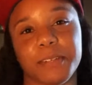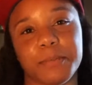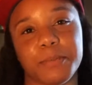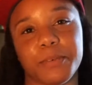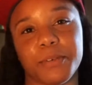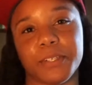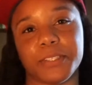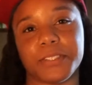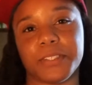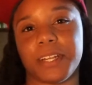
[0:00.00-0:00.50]
a
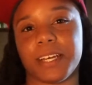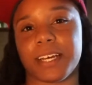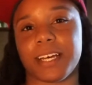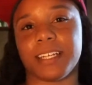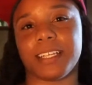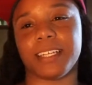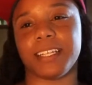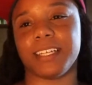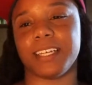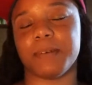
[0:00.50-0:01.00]
boy, so like I
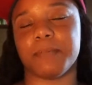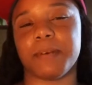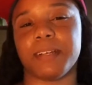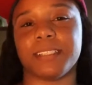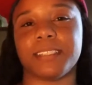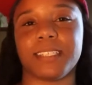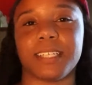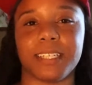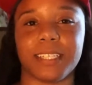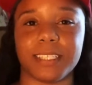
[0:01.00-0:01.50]
didn't give my
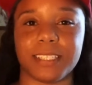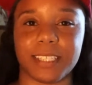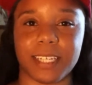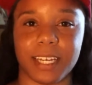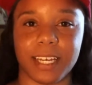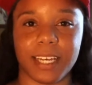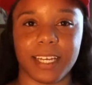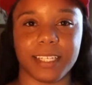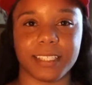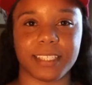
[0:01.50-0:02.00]
son a
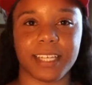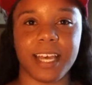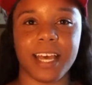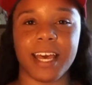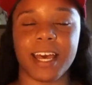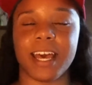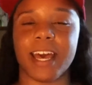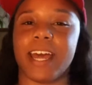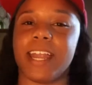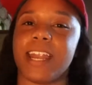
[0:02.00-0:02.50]
chance.
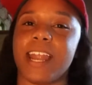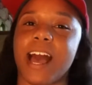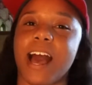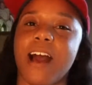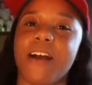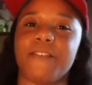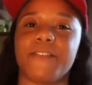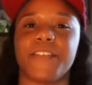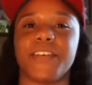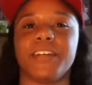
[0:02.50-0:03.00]
And
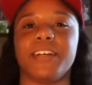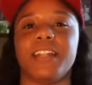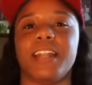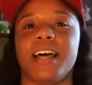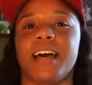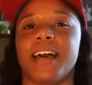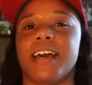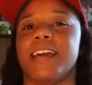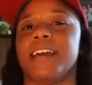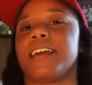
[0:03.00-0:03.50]
now I feel
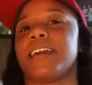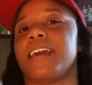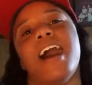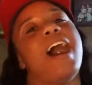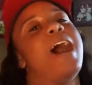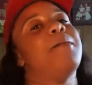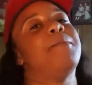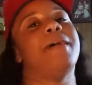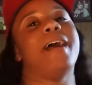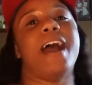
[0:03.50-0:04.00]
like
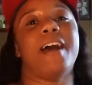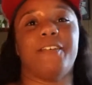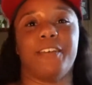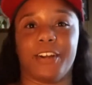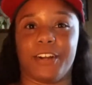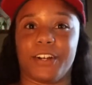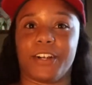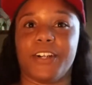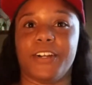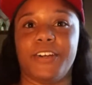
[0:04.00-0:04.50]
I'm gonna have
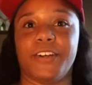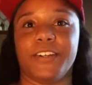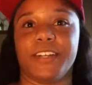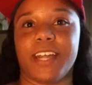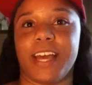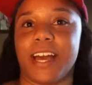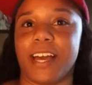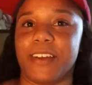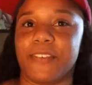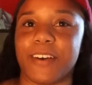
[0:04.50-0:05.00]
a girl
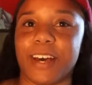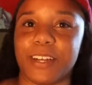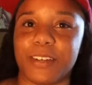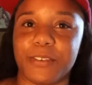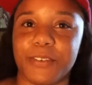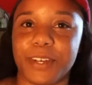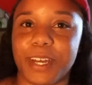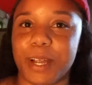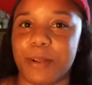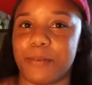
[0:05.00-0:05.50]
now. If I
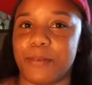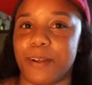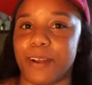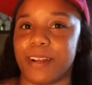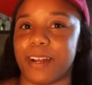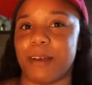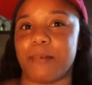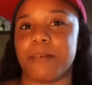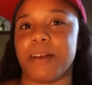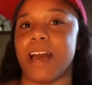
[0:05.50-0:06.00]
do get
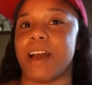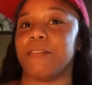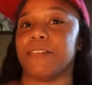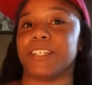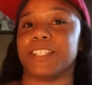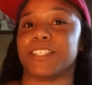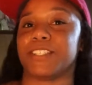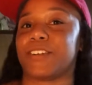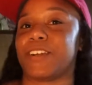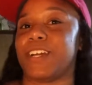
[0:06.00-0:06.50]
pregnant, I'm gonna have
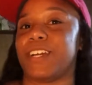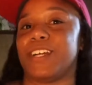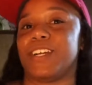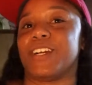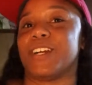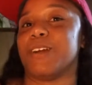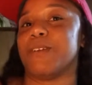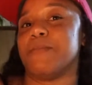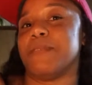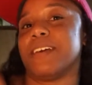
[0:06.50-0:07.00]
a straight
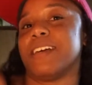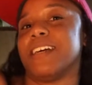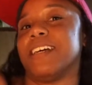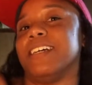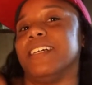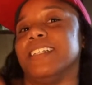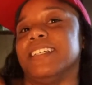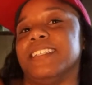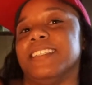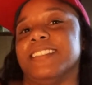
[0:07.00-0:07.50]
girl,
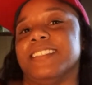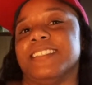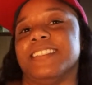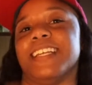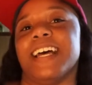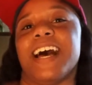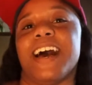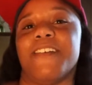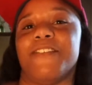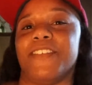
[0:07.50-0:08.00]
because
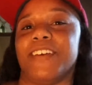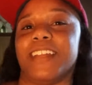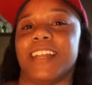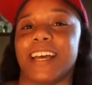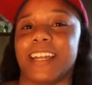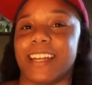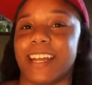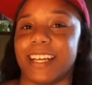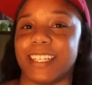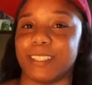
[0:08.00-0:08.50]
I feel
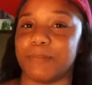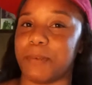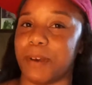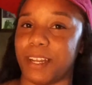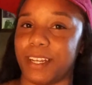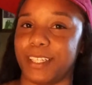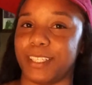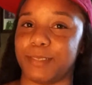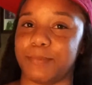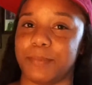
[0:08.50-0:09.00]
like that's
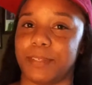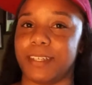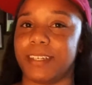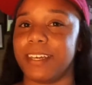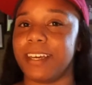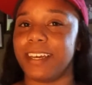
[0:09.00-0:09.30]
punishment.